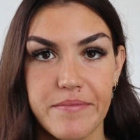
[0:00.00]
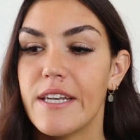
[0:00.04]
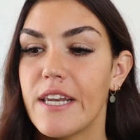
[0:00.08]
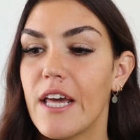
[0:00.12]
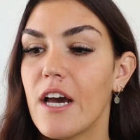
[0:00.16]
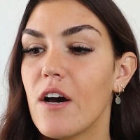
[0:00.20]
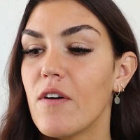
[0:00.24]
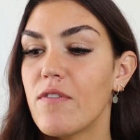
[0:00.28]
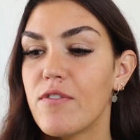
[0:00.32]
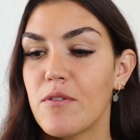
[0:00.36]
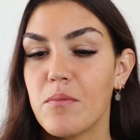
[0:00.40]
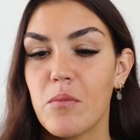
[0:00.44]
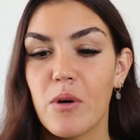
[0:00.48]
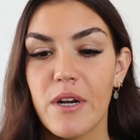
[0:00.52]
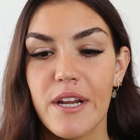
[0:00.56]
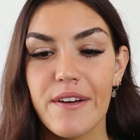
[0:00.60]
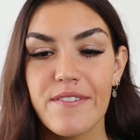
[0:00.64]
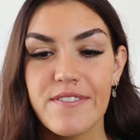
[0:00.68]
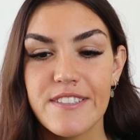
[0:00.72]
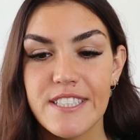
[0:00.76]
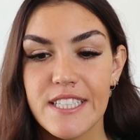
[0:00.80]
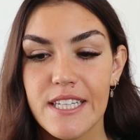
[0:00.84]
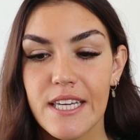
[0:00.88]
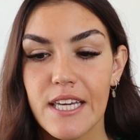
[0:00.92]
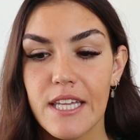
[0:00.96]
Now, from what
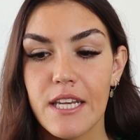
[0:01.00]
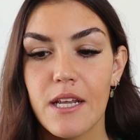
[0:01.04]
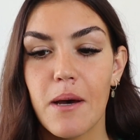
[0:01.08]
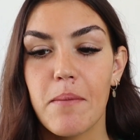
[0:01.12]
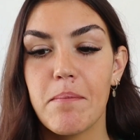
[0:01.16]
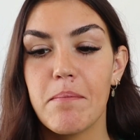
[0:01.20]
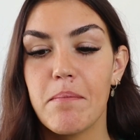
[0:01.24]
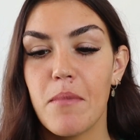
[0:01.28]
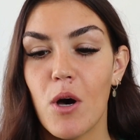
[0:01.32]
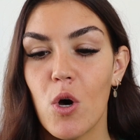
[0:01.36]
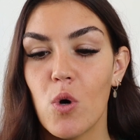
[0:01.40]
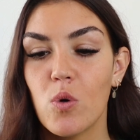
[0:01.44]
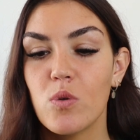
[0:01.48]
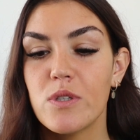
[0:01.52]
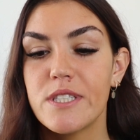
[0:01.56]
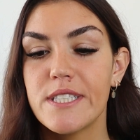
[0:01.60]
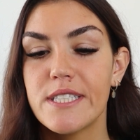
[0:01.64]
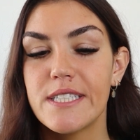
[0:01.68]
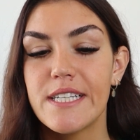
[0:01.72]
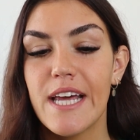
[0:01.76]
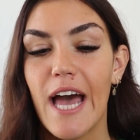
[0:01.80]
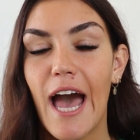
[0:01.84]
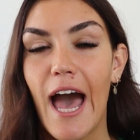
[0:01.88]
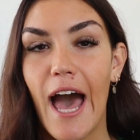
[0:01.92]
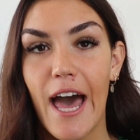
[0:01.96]
I've seen,
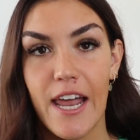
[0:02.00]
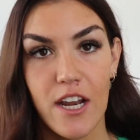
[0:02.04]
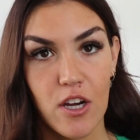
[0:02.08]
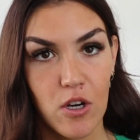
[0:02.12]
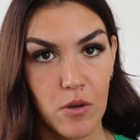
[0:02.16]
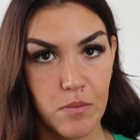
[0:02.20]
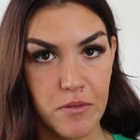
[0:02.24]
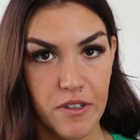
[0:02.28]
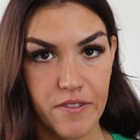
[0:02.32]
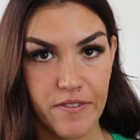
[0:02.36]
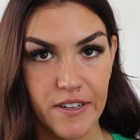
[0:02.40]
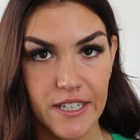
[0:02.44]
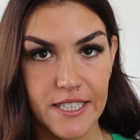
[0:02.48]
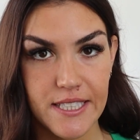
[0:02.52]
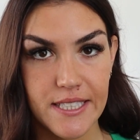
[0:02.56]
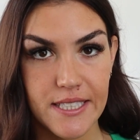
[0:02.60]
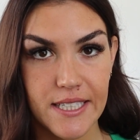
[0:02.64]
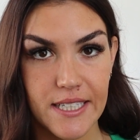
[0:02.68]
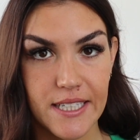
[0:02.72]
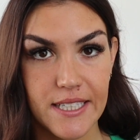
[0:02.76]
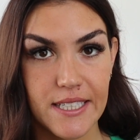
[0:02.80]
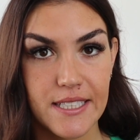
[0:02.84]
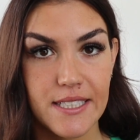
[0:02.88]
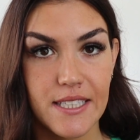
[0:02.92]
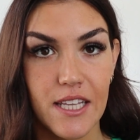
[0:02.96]
most at-home
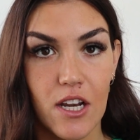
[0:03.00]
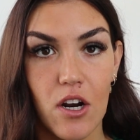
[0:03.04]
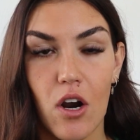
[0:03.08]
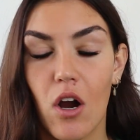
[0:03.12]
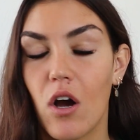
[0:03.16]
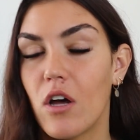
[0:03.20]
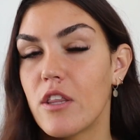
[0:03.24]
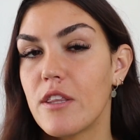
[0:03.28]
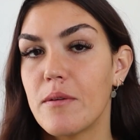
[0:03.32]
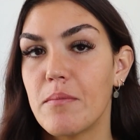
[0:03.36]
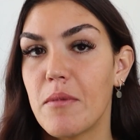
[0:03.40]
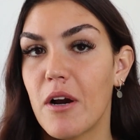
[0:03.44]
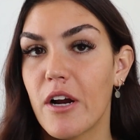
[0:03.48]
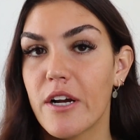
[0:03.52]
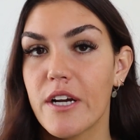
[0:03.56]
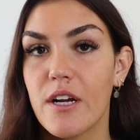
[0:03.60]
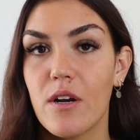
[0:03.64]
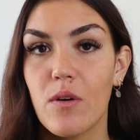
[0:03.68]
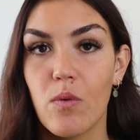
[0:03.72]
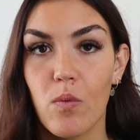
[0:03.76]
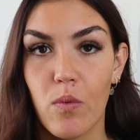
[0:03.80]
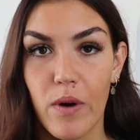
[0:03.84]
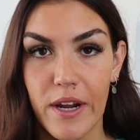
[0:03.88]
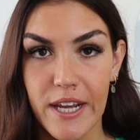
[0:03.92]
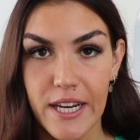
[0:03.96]
devices that are on the
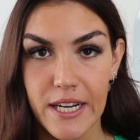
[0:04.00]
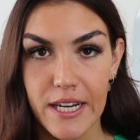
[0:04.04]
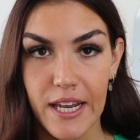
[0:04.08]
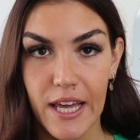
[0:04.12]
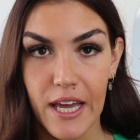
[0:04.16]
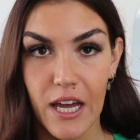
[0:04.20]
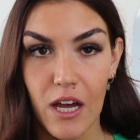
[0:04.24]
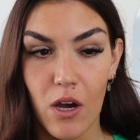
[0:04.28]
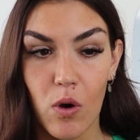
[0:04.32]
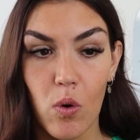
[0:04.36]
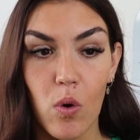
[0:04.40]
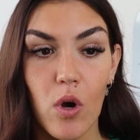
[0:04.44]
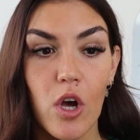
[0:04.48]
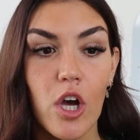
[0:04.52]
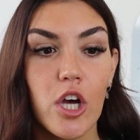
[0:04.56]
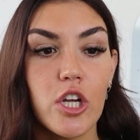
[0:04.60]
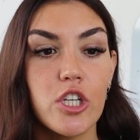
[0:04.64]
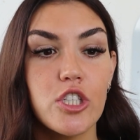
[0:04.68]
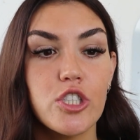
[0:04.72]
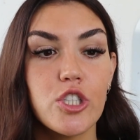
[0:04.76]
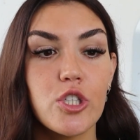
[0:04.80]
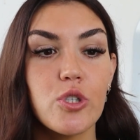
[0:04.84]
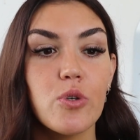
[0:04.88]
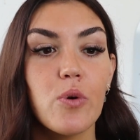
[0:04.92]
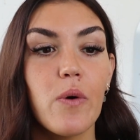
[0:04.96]
market right now
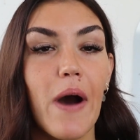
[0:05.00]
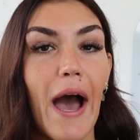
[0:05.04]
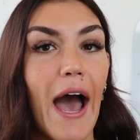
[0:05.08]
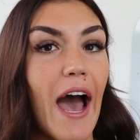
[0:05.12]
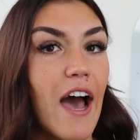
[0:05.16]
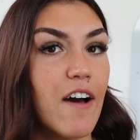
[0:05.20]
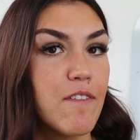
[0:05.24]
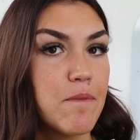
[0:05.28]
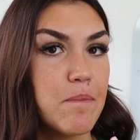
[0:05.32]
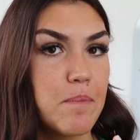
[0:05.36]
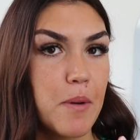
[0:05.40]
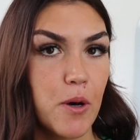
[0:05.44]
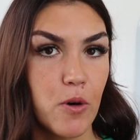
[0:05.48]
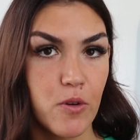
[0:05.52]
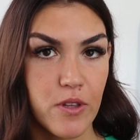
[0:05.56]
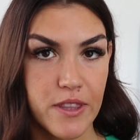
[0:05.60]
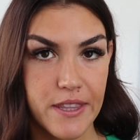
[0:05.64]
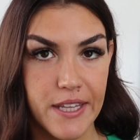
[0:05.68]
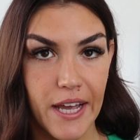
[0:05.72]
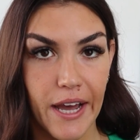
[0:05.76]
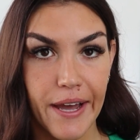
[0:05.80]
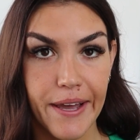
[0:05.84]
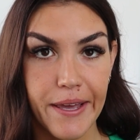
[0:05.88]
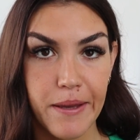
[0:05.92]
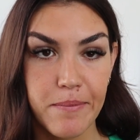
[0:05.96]
do have
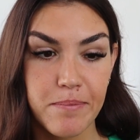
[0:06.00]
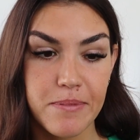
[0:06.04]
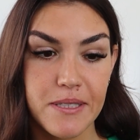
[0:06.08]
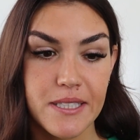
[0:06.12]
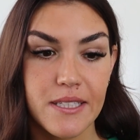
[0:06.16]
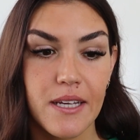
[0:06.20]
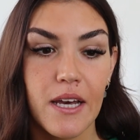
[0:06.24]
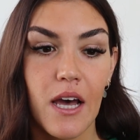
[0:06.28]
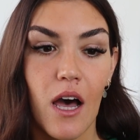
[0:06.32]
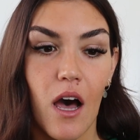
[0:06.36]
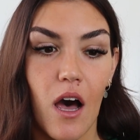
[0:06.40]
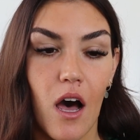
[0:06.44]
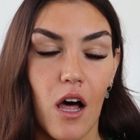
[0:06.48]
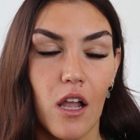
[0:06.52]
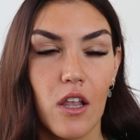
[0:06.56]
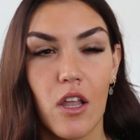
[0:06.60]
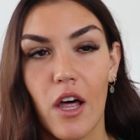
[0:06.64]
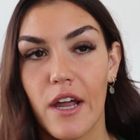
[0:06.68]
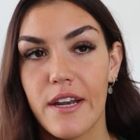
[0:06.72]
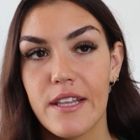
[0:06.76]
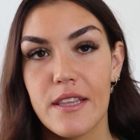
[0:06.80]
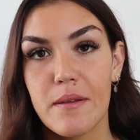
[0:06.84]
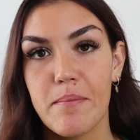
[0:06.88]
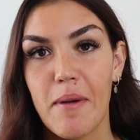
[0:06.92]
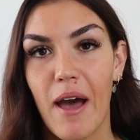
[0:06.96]
both types. A
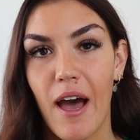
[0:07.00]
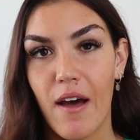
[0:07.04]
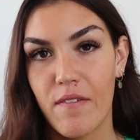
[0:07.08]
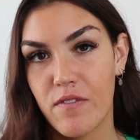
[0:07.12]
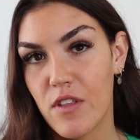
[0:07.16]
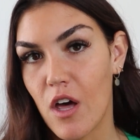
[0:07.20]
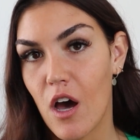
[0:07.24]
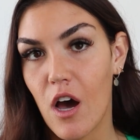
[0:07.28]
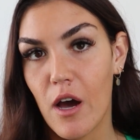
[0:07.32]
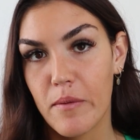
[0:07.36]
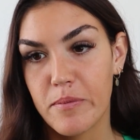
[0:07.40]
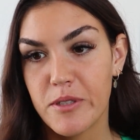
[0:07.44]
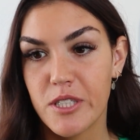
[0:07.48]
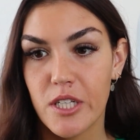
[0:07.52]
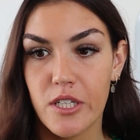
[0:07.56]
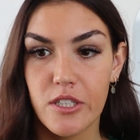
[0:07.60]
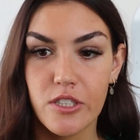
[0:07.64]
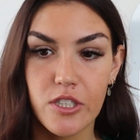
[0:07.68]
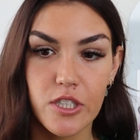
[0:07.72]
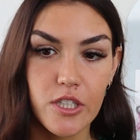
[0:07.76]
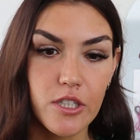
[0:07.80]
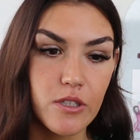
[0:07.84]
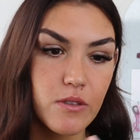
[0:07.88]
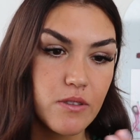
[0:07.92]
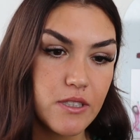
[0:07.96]
lot of them have the option
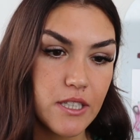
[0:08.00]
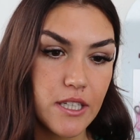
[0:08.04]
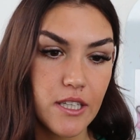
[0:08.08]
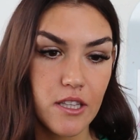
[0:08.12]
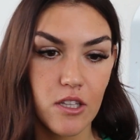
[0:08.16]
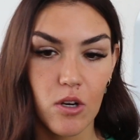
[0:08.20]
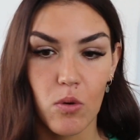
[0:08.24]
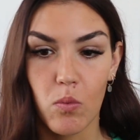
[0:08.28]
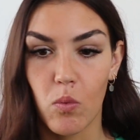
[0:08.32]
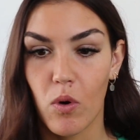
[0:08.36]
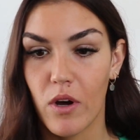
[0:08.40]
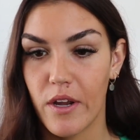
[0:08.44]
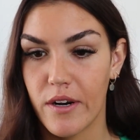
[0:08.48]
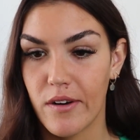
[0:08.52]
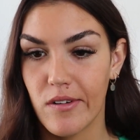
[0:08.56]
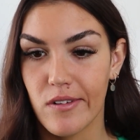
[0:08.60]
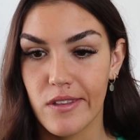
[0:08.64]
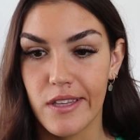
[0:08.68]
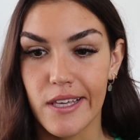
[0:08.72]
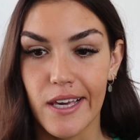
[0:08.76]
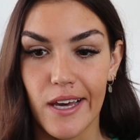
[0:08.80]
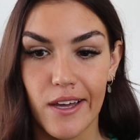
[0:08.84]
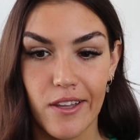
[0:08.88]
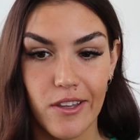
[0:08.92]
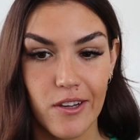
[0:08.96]
to use either one or
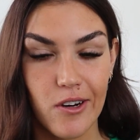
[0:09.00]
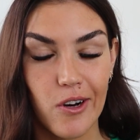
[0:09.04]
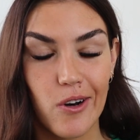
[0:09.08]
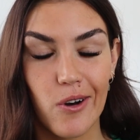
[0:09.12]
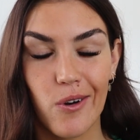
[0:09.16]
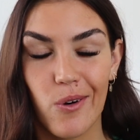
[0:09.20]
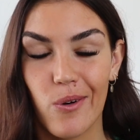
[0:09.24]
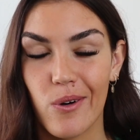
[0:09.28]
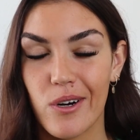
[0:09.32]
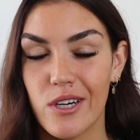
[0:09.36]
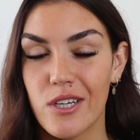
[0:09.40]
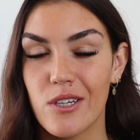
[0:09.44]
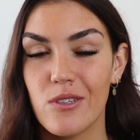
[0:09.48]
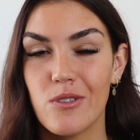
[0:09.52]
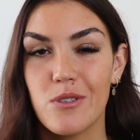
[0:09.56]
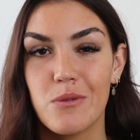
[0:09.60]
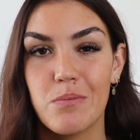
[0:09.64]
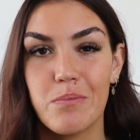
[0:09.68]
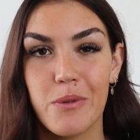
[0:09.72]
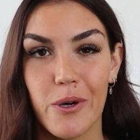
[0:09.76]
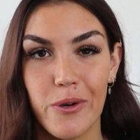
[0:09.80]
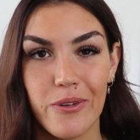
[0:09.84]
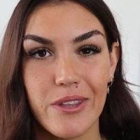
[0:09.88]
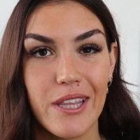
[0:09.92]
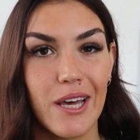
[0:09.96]
the other, or to use
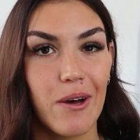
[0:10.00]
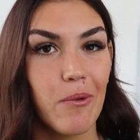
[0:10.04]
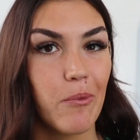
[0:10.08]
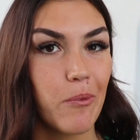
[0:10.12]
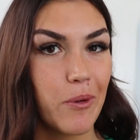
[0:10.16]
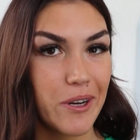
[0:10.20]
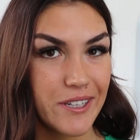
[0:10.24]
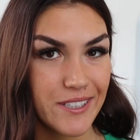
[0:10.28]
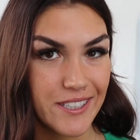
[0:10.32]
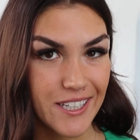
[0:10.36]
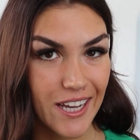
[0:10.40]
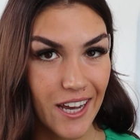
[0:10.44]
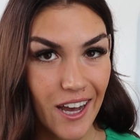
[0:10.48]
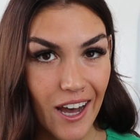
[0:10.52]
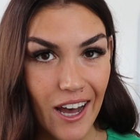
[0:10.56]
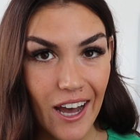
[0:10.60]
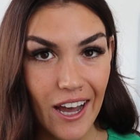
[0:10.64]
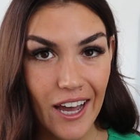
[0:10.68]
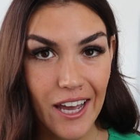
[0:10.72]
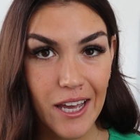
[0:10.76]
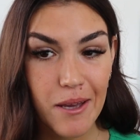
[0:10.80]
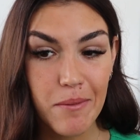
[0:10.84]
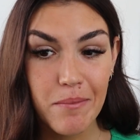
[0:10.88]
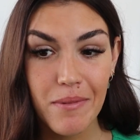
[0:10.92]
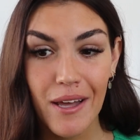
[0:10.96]
both at one
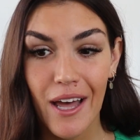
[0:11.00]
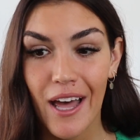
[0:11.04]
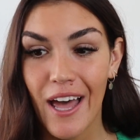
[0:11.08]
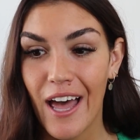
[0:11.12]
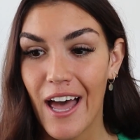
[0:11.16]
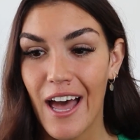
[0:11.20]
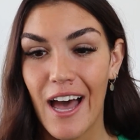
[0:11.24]
time.